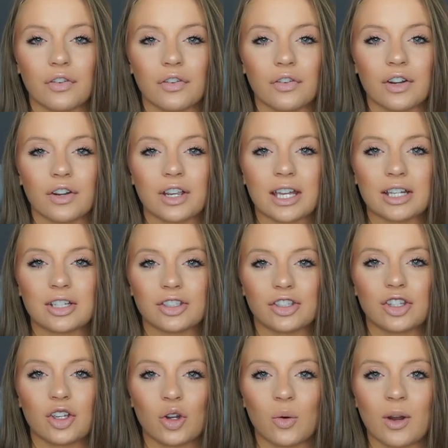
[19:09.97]
Don't forget
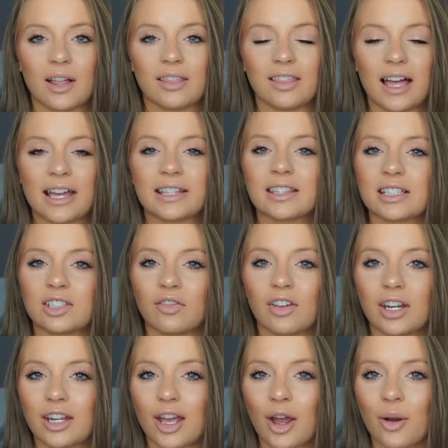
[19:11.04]
to like this
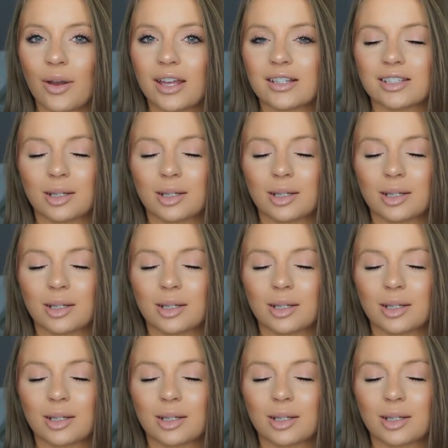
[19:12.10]
video and